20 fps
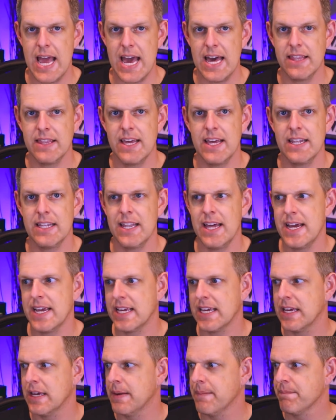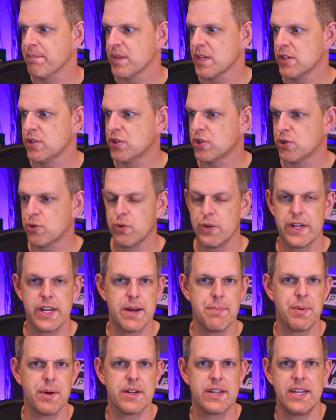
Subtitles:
and then screwing up our